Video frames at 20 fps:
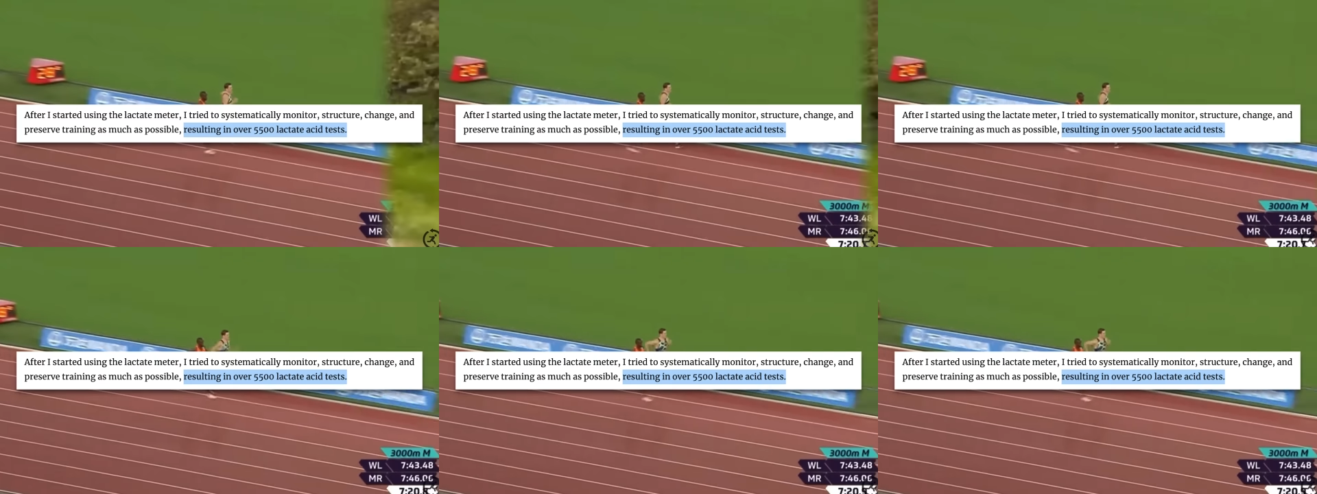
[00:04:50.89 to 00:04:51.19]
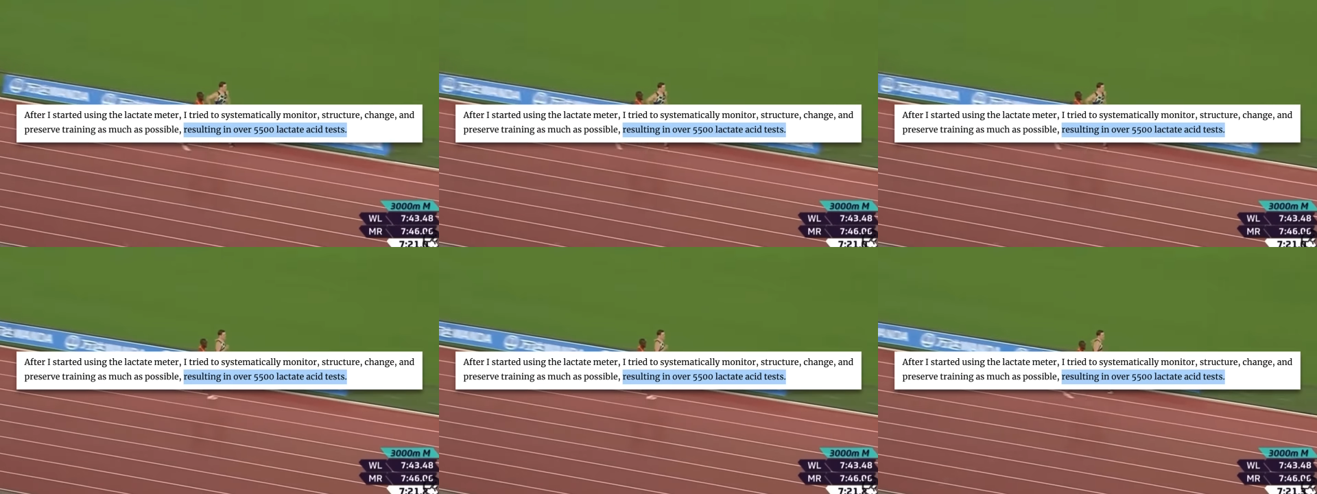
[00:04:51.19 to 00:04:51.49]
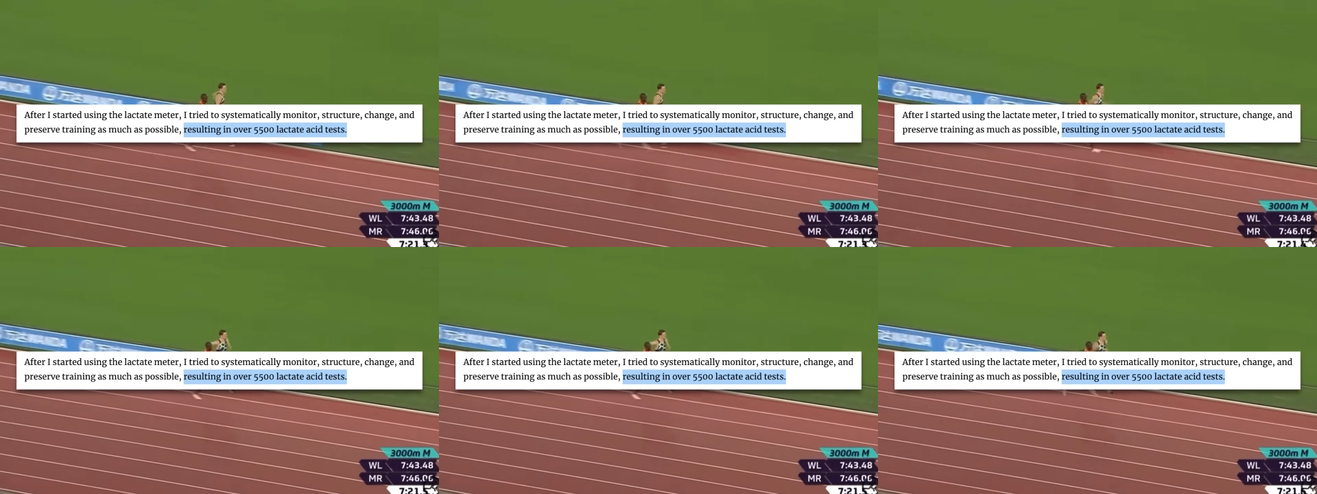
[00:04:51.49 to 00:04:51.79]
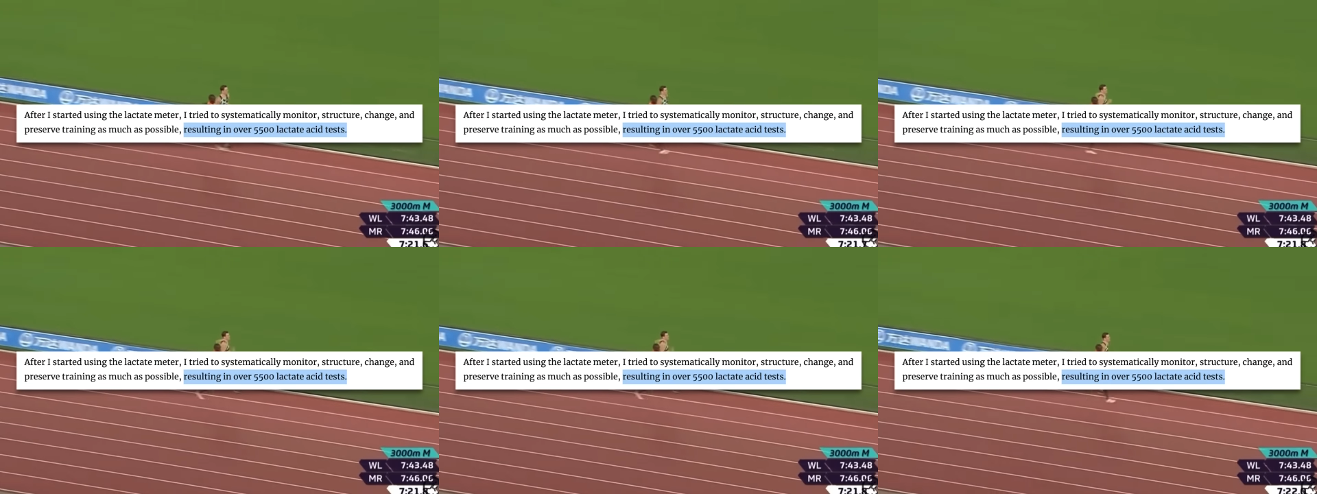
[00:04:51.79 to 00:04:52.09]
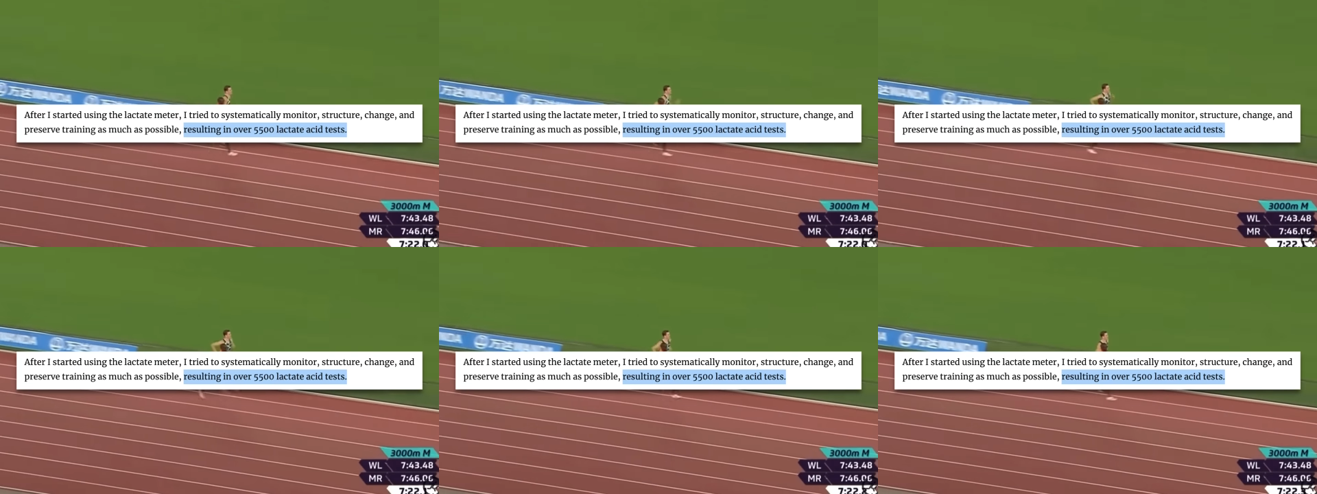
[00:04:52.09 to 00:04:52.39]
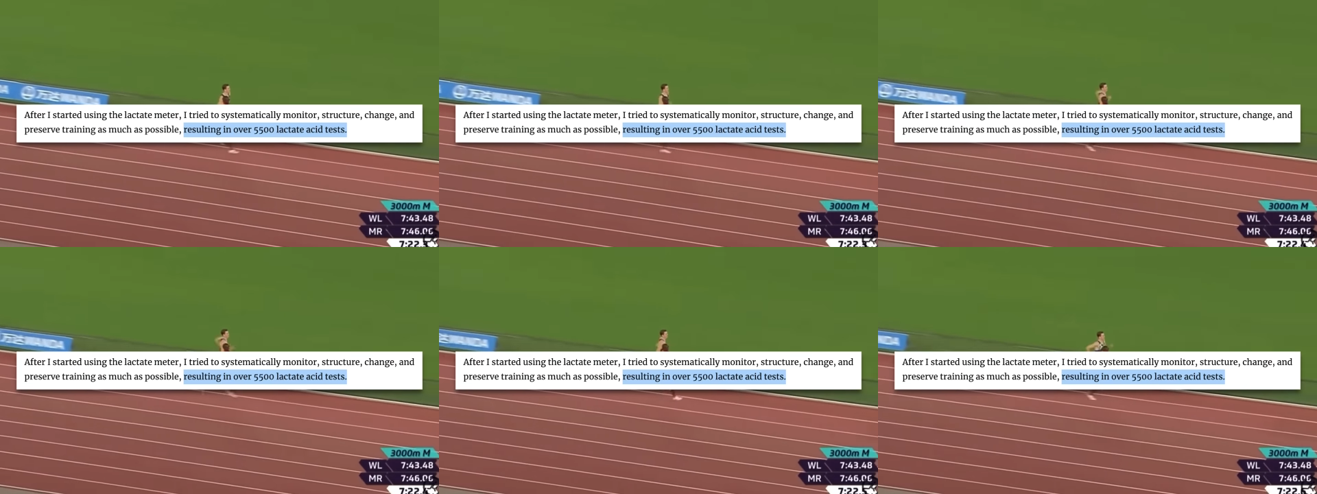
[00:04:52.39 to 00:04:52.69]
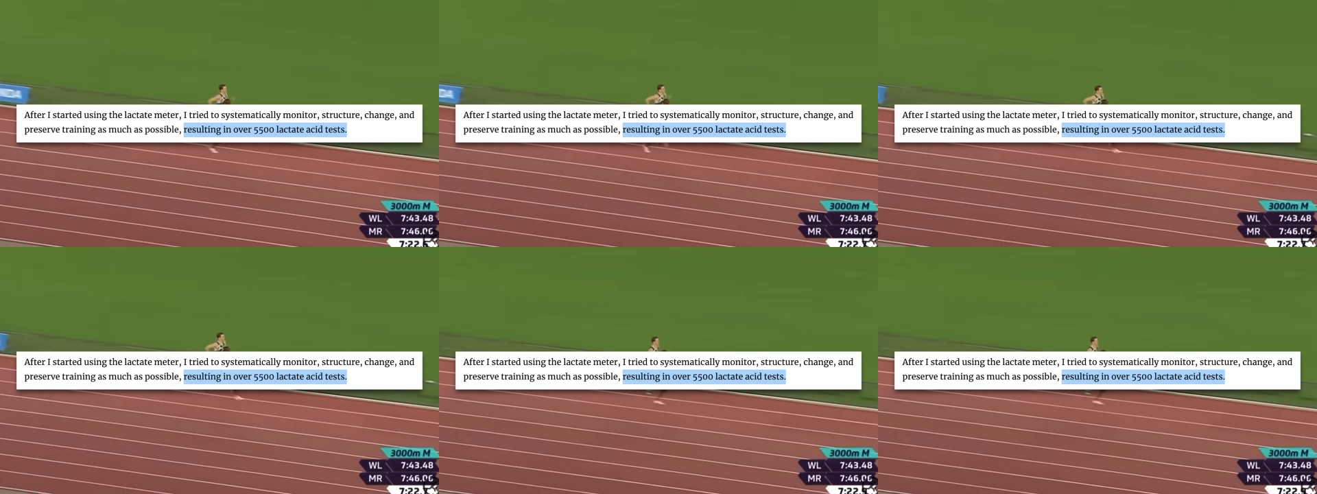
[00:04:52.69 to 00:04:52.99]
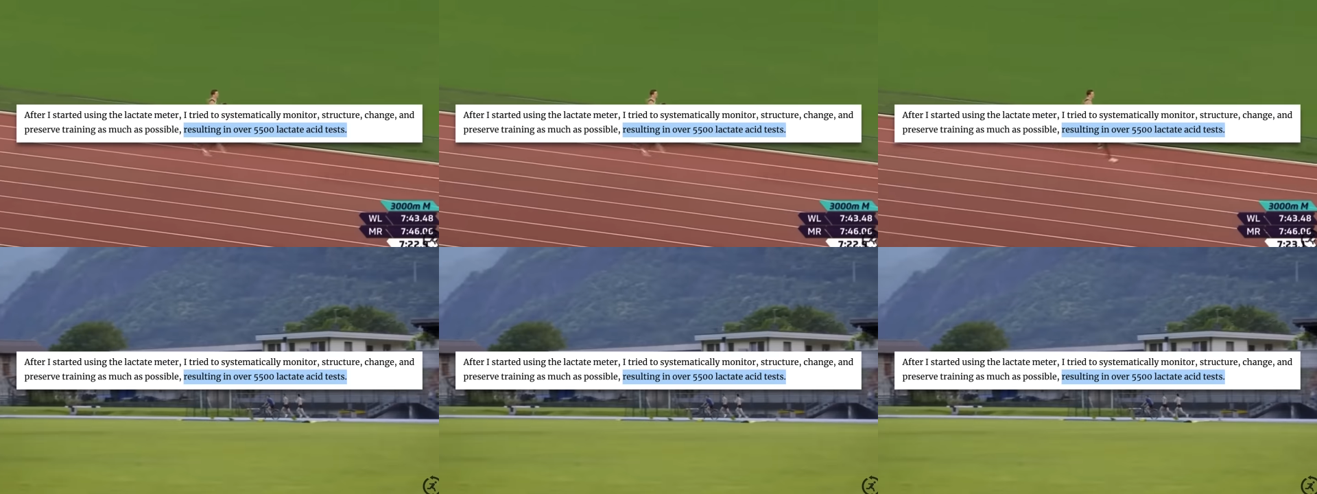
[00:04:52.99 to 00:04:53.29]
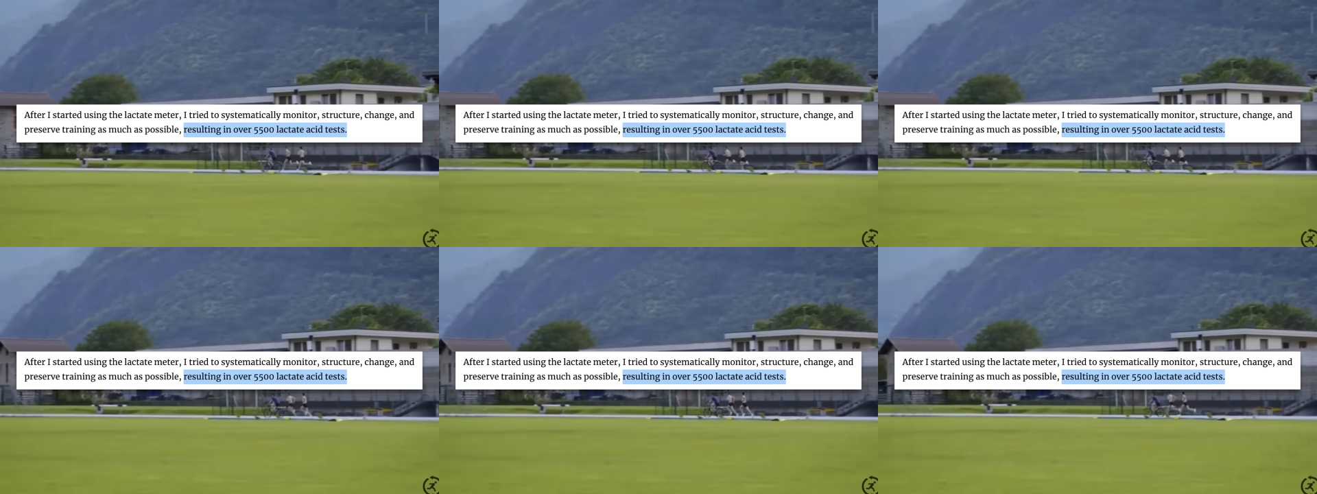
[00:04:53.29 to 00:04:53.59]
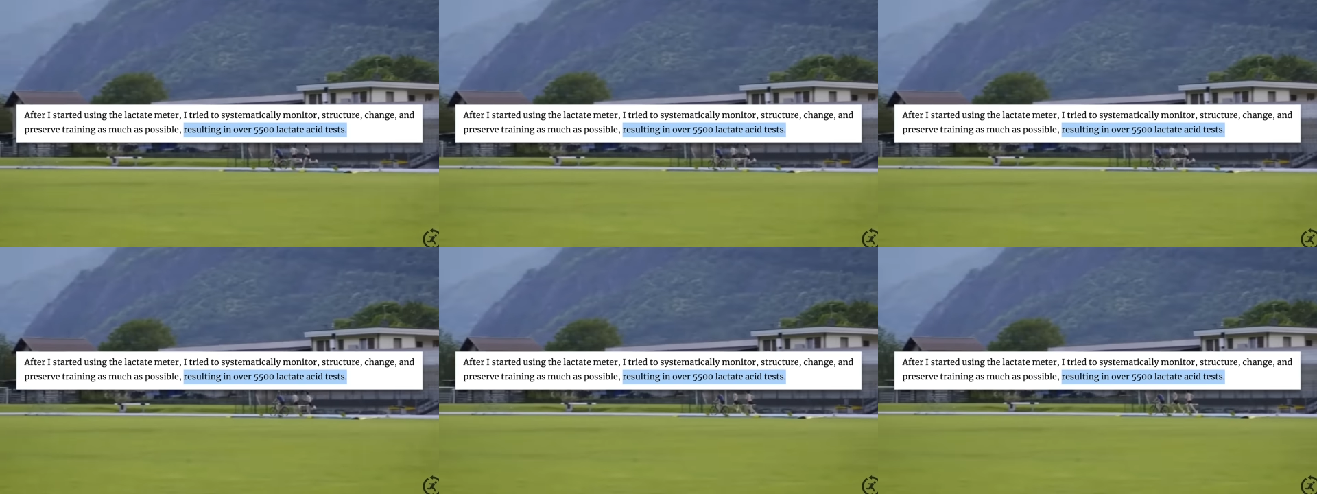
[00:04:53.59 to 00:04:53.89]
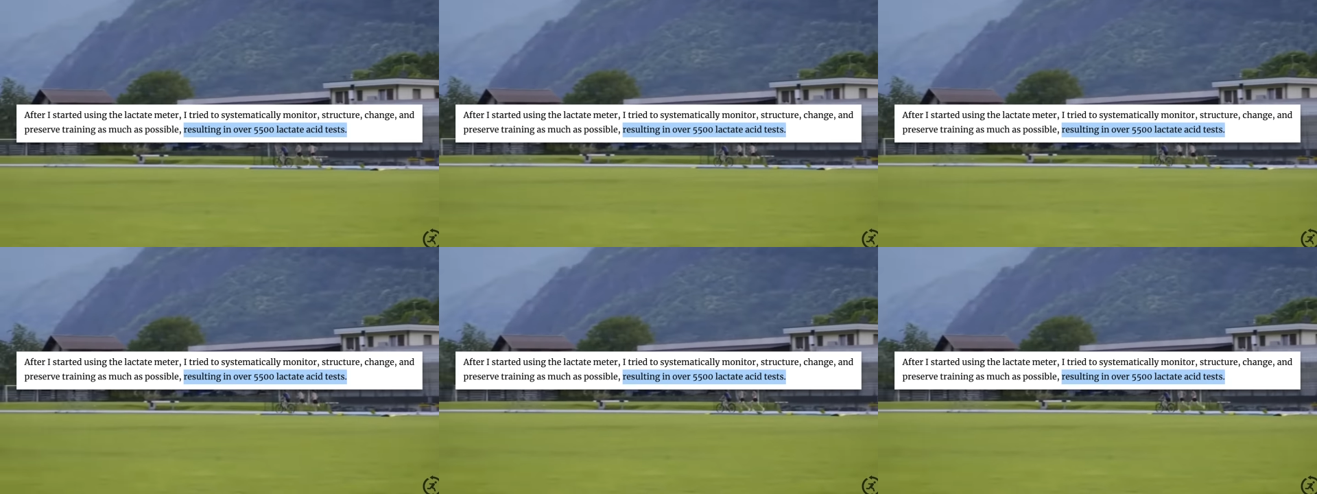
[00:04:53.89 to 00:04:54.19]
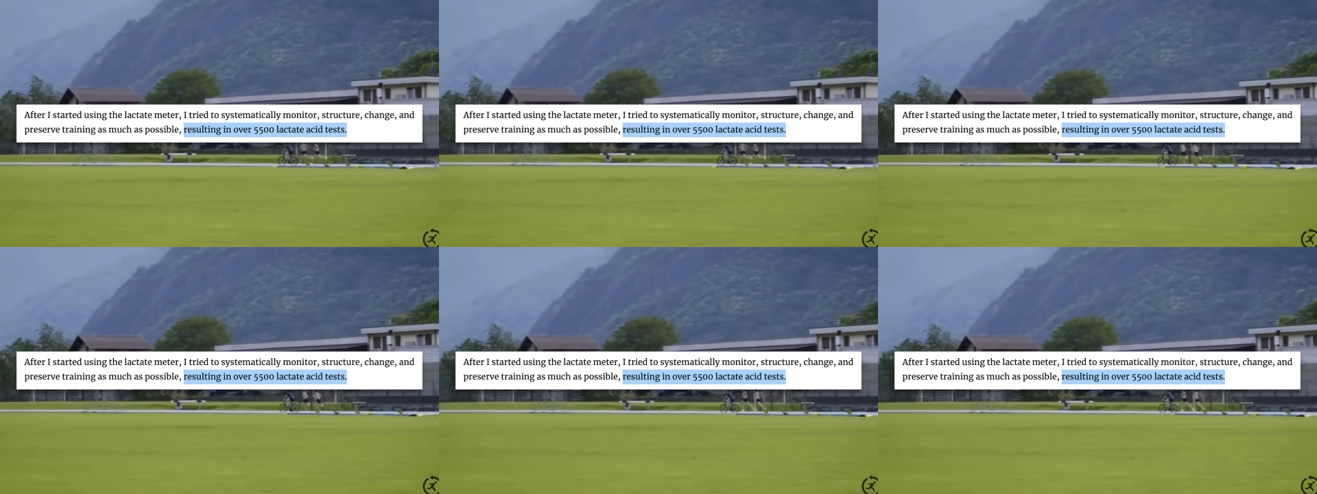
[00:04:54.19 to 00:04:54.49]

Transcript: (no speaker visible)